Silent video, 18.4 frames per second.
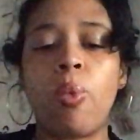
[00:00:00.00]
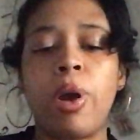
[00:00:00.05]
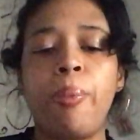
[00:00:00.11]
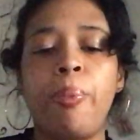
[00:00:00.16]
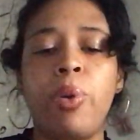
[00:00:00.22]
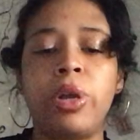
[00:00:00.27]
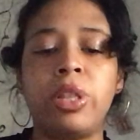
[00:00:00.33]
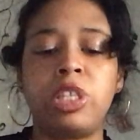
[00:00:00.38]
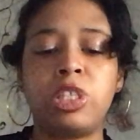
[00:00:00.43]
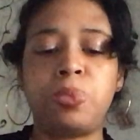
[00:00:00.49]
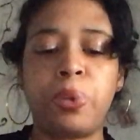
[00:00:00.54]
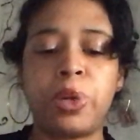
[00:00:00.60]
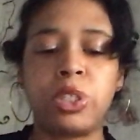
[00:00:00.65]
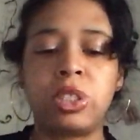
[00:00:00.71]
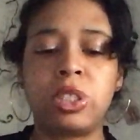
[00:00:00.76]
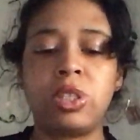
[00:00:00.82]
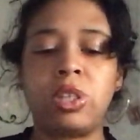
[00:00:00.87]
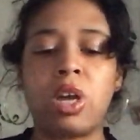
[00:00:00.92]
one point, this
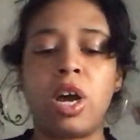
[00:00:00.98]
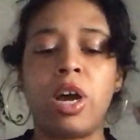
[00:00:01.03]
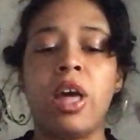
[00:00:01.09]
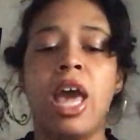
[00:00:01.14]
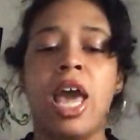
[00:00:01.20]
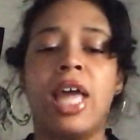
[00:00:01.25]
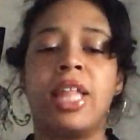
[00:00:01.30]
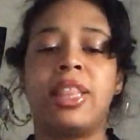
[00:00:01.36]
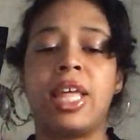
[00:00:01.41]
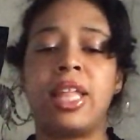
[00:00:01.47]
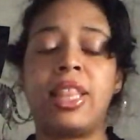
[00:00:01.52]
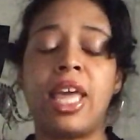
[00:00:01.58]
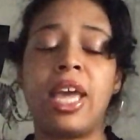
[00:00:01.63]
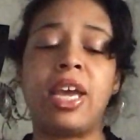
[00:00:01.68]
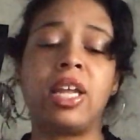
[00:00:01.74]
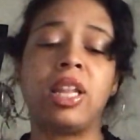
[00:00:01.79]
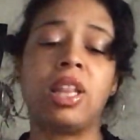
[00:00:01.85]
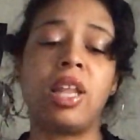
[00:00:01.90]
person thought that
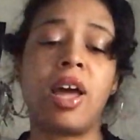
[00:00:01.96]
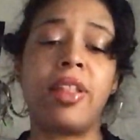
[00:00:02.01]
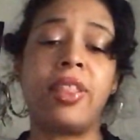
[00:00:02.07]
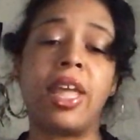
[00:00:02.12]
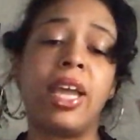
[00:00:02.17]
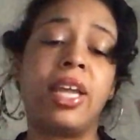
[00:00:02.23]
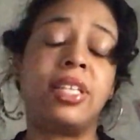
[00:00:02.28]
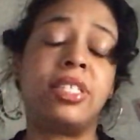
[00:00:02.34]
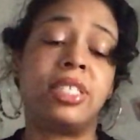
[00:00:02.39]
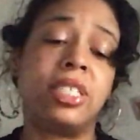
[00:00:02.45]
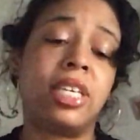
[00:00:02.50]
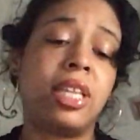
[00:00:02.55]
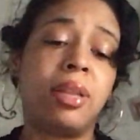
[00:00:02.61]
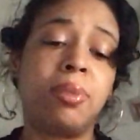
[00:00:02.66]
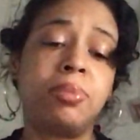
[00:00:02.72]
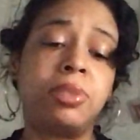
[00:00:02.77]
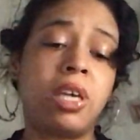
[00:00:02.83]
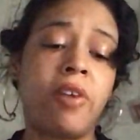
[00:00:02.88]
they could see
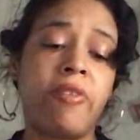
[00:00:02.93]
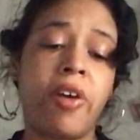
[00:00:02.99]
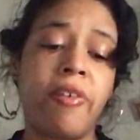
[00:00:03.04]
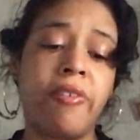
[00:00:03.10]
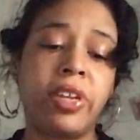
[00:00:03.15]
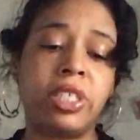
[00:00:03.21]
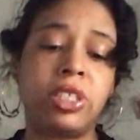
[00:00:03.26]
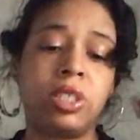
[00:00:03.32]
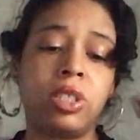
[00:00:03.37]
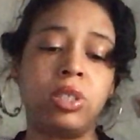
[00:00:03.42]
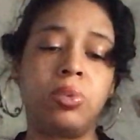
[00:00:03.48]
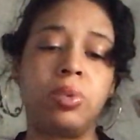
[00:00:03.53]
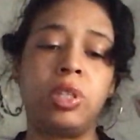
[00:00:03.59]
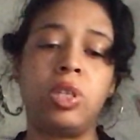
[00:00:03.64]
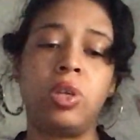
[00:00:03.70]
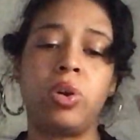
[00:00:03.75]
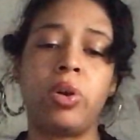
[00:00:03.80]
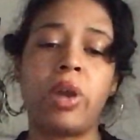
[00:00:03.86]
themselves having children
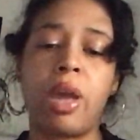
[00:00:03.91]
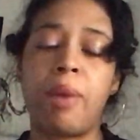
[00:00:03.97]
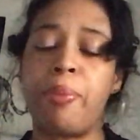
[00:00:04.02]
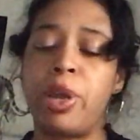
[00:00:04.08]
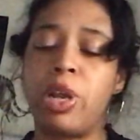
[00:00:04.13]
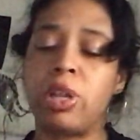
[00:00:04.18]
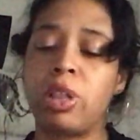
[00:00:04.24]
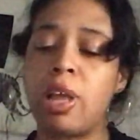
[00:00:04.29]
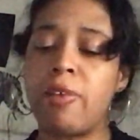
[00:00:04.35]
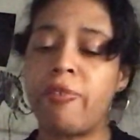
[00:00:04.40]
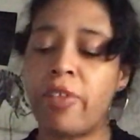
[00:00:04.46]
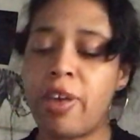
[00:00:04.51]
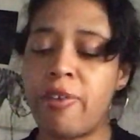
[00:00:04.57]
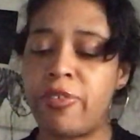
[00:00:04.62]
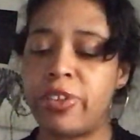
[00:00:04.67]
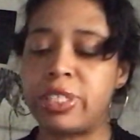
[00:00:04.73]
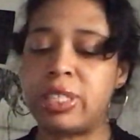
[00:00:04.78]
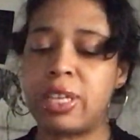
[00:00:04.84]
with you, okay? But your love
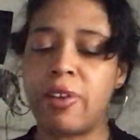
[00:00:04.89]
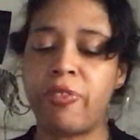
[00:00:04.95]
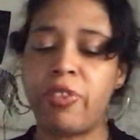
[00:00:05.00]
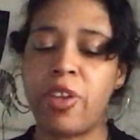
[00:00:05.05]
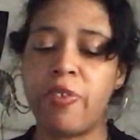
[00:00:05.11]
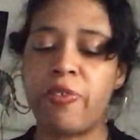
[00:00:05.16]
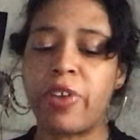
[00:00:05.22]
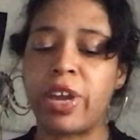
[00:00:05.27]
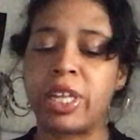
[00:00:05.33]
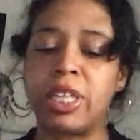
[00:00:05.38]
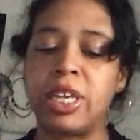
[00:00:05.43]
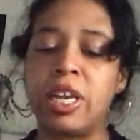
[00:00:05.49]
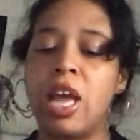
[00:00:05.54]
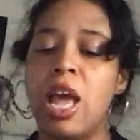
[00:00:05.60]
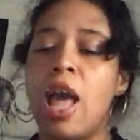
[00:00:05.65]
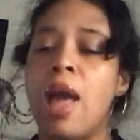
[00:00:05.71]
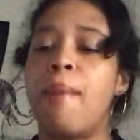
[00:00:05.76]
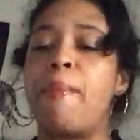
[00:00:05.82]
life is definitely
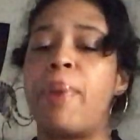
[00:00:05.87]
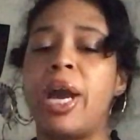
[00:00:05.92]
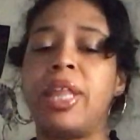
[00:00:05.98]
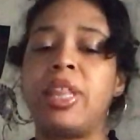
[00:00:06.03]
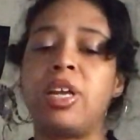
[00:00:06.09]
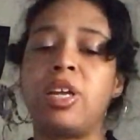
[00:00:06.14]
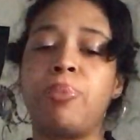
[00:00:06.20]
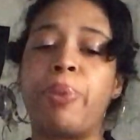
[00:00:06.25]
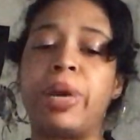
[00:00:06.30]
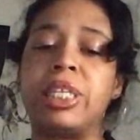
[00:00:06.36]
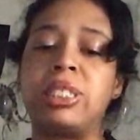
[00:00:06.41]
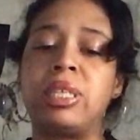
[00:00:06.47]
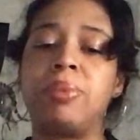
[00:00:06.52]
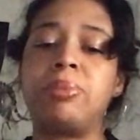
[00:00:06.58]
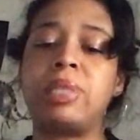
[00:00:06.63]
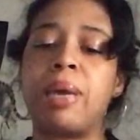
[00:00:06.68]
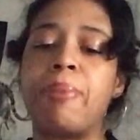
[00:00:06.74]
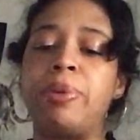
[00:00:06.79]
affected by
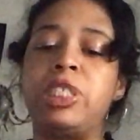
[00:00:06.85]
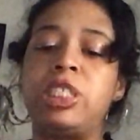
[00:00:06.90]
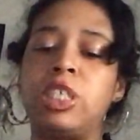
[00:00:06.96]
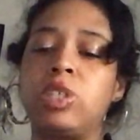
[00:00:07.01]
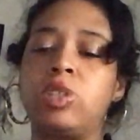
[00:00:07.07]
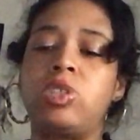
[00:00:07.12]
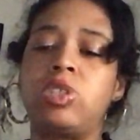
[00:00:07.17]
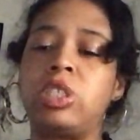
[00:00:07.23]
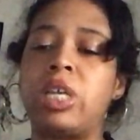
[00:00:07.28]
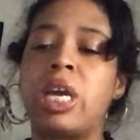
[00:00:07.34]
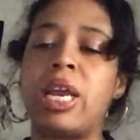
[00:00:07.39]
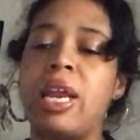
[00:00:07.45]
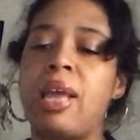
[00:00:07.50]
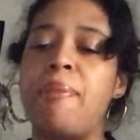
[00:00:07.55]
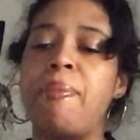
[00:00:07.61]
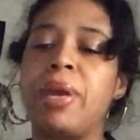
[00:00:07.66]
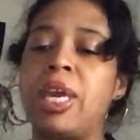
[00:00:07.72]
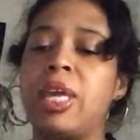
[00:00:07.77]
some type of children
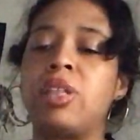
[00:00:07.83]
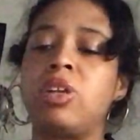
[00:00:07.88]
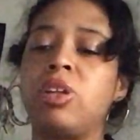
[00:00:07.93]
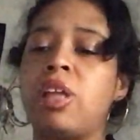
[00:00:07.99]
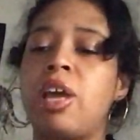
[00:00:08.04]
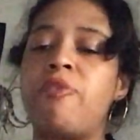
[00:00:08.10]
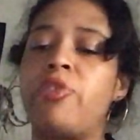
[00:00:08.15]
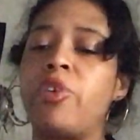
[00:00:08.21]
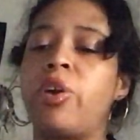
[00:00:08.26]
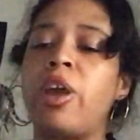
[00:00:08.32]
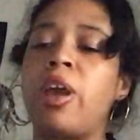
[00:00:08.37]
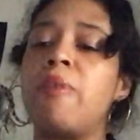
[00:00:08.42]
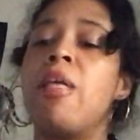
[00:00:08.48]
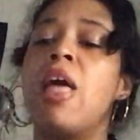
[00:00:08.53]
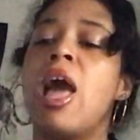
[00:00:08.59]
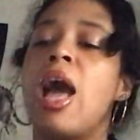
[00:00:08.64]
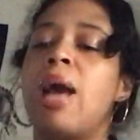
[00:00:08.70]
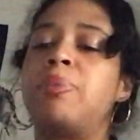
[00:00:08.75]
dynamic in their life,
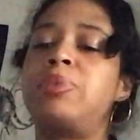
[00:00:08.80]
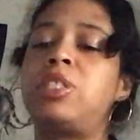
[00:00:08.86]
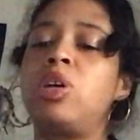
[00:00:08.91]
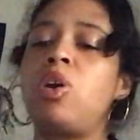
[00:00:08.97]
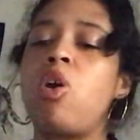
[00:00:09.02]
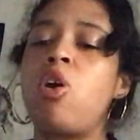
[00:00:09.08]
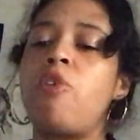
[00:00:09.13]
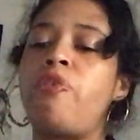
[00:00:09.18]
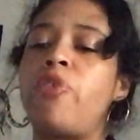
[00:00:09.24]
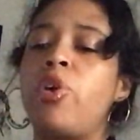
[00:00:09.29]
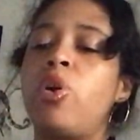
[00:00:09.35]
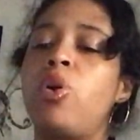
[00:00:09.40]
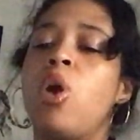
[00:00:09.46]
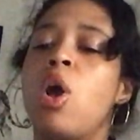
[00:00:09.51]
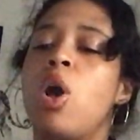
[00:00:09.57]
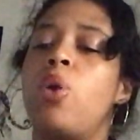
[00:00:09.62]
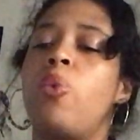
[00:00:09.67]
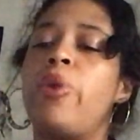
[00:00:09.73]
okay? I'm still
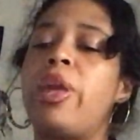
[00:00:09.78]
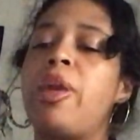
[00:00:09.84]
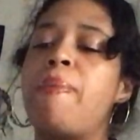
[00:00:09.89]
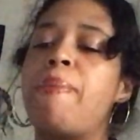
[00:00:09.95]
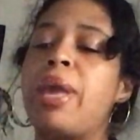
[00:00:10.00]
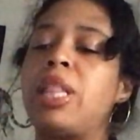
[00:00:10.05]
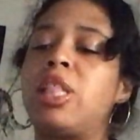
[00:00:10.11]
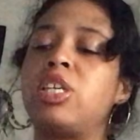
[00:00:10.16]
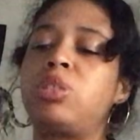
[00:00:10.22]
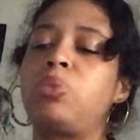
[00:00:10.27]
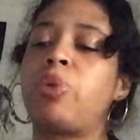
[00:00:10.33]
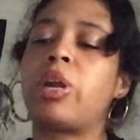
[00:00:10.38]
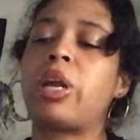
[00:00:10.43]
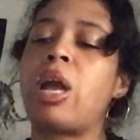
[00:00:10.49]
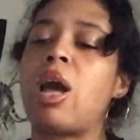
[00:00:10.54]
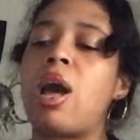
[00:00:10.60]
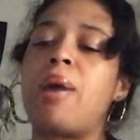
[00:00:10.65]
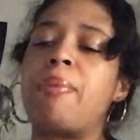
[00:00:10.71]
hopeful we can make this
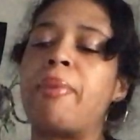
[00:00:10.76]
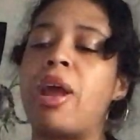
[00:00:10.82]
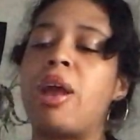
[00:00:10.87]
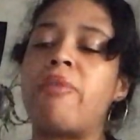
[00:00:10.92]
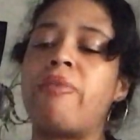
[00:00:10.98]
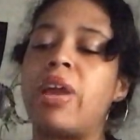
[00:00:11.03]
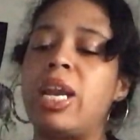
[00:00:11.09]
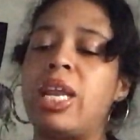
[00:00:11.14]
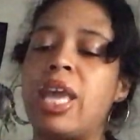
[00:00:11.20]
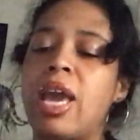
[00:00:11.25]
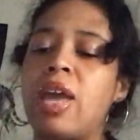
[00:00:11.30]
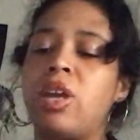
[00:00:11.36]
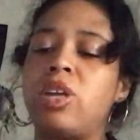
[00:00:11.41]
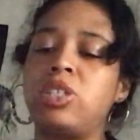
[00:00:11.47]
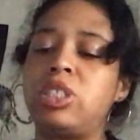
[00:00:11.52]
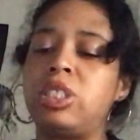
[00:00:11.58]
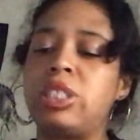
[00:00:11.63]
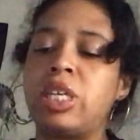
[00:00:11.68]
work out. I'm not ready yet.
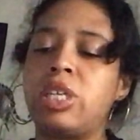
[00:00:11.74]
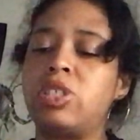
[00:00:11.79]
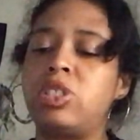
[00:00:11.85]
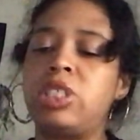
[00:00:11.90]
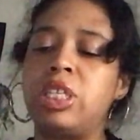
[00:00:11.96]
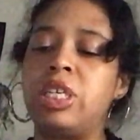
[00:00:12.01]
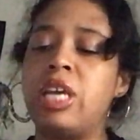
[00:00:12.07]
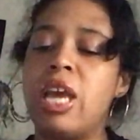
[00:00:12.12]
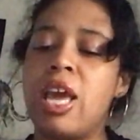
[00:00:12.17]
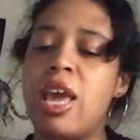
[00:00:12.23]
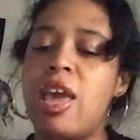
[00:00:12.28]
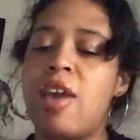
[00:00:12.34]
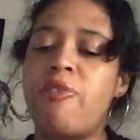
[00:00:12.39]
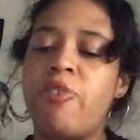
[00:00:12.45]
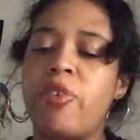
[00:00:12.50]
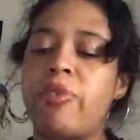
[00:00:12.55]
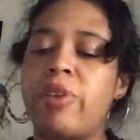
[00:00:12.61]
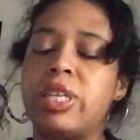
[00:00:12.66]
Energy to energy,
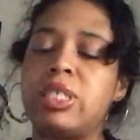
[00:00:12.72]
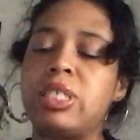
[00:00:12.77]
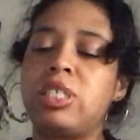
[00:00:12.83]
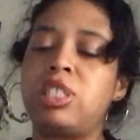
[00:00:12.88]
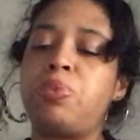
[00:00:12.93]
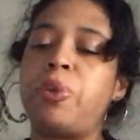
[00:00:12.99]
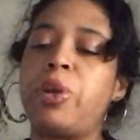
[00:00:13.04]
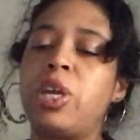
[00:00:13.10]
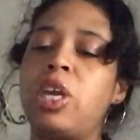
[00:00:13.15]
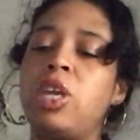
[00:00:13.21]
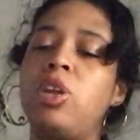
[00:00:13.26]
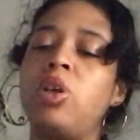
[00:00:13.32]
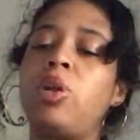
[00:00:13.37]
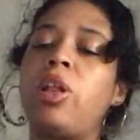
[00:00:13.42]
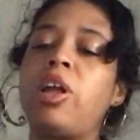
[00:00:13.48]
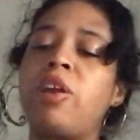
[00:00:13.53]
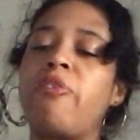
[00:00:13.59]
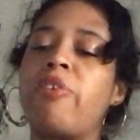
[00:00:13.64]
if it resonates. Spirit, can you
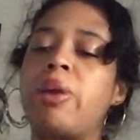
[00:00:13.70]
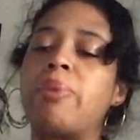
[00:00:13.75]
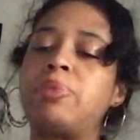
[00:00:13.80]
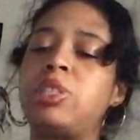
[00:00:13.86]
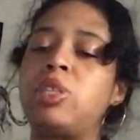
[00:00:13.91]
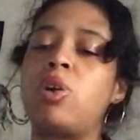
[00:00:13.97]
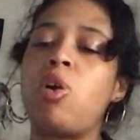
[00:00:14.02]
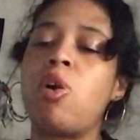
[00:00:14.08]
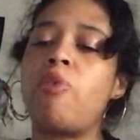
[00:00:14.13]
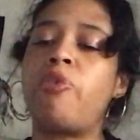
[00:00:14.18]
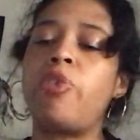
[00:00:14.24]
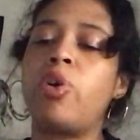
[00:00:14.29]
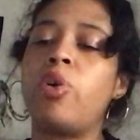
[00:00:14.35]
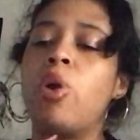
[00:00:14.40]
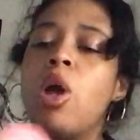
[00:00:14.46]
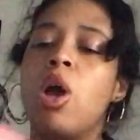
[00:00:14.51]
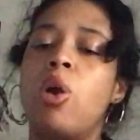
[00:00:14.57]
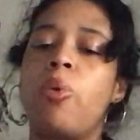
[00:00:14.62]
clarify? I'm still
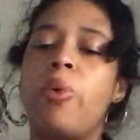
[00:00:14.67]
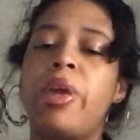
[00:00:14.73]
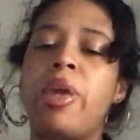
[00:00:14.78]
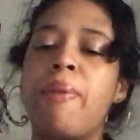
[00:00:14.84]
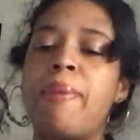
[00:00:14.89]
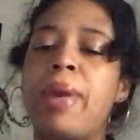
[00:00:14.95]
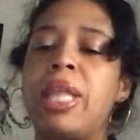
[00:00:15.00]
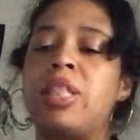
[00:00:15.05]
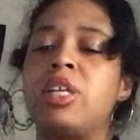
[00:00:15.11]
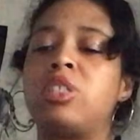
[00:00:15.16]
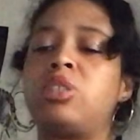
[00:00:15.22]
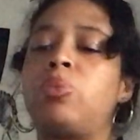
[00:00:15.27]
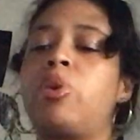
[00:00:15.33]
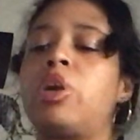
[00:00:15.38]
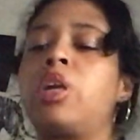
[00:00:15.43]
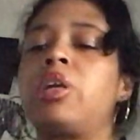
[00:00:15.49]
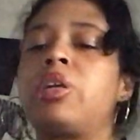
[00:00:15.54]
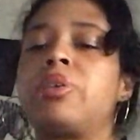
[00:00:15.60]
hopeful we can make this
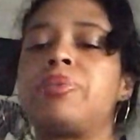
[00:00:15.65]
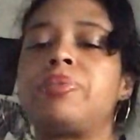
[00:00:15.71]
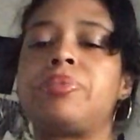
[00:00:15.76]
work.